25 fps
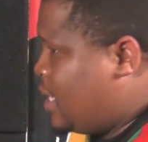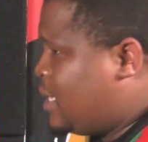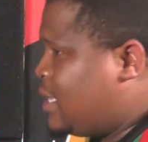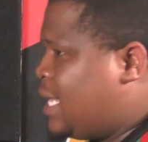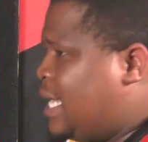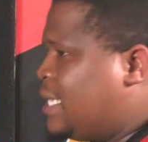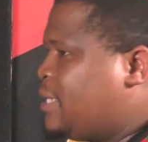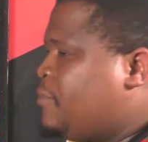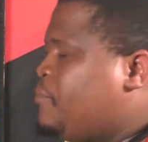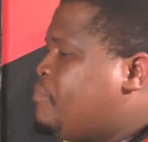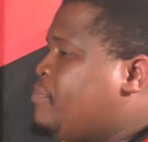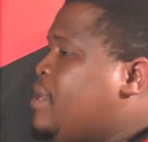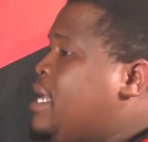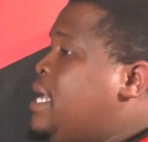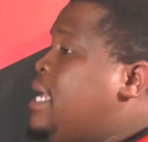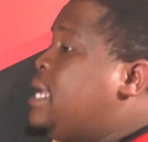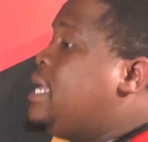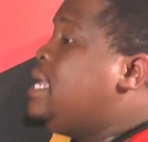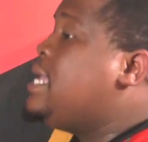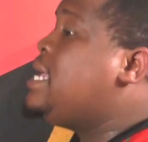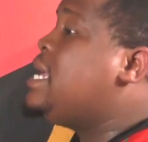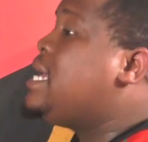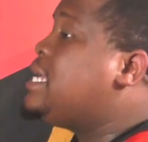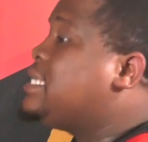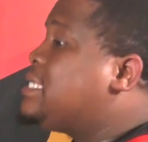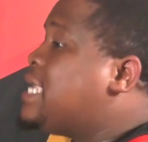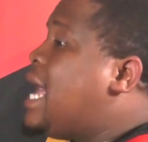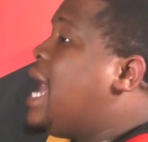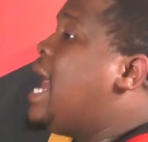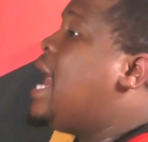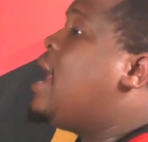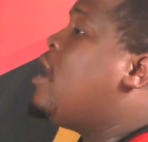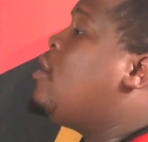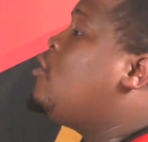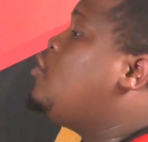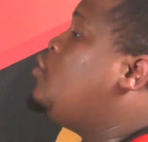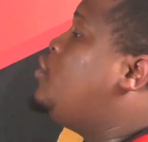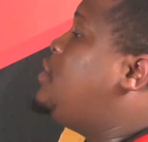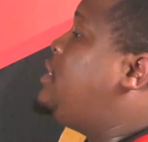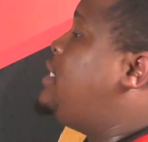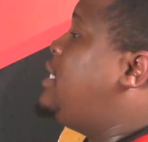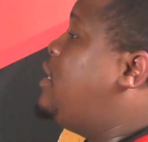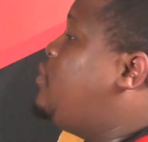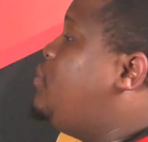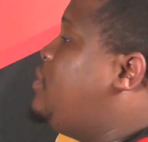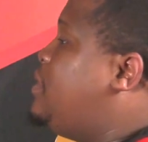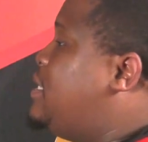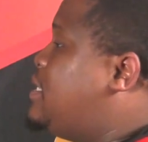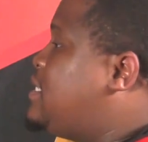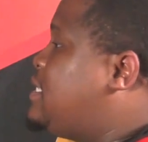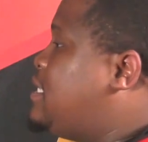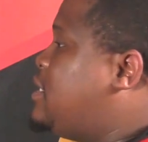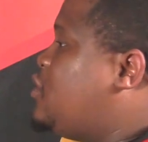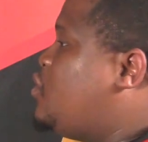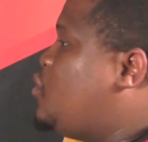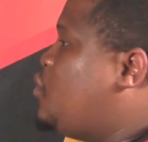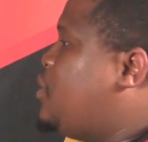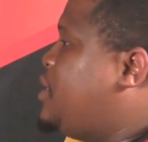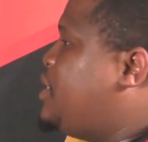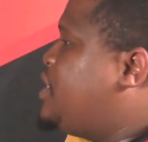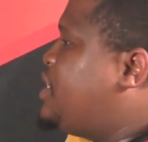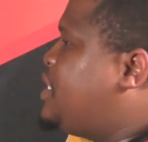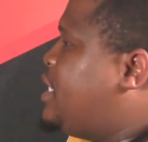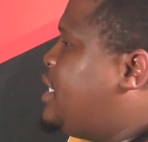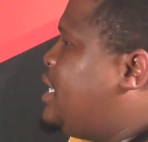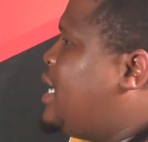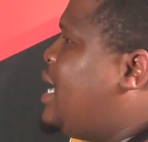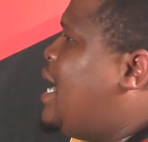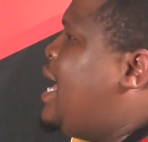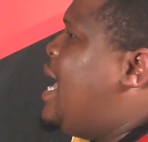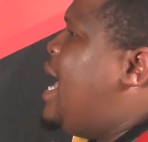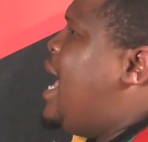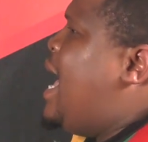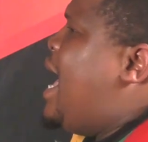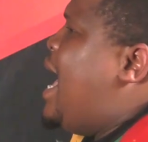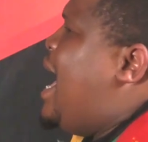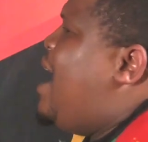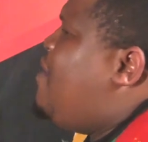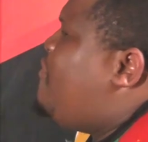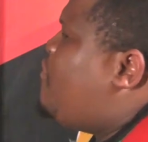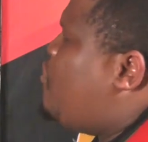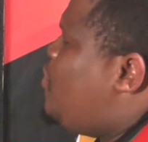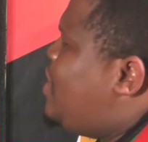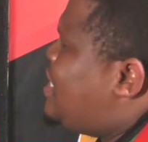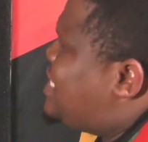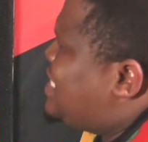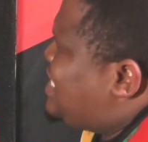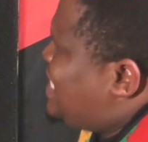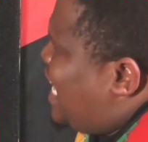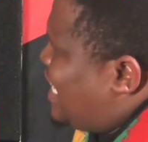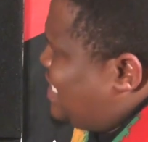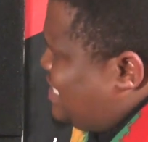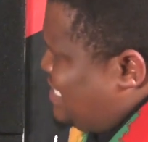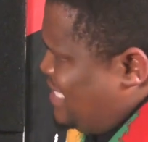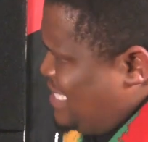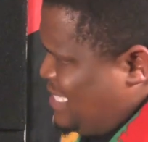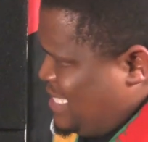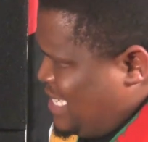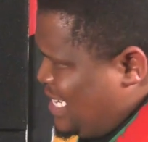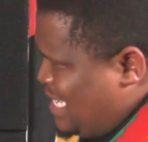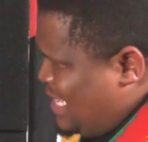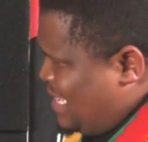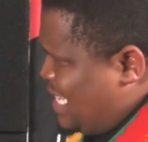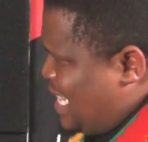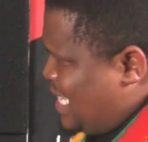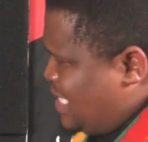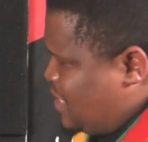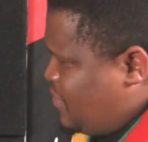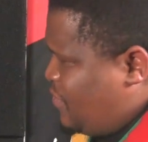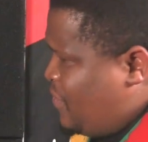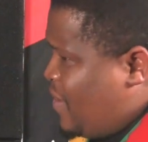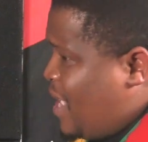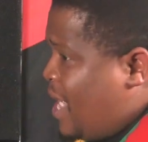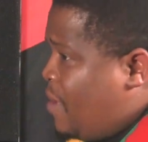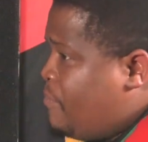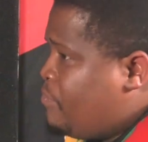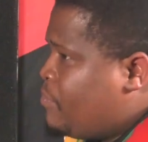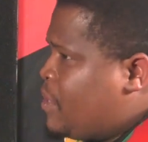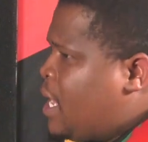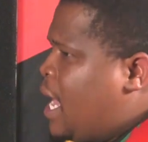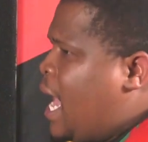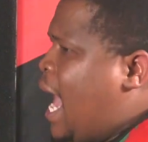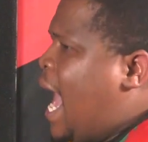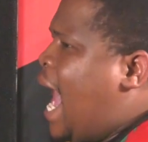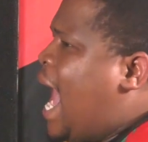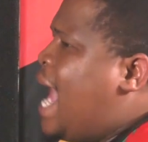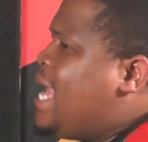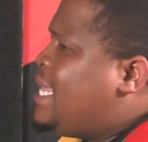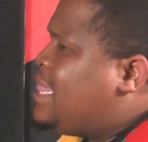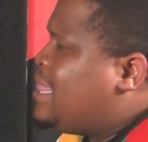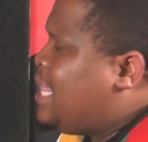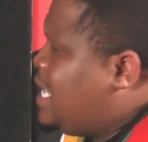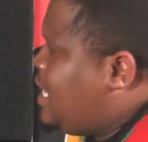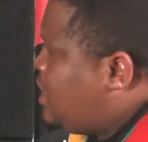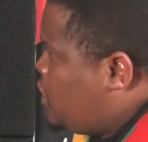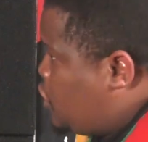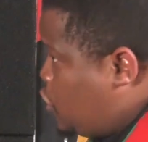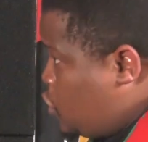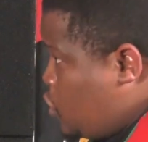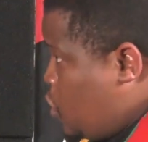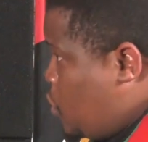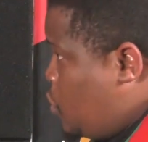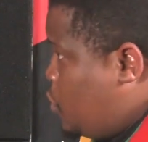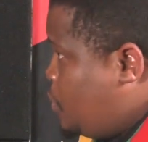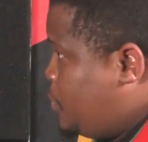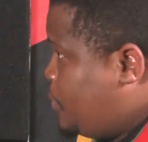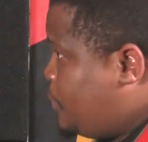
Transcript: that here's how you deal with this situation. Have we succeeded thus far? I think so.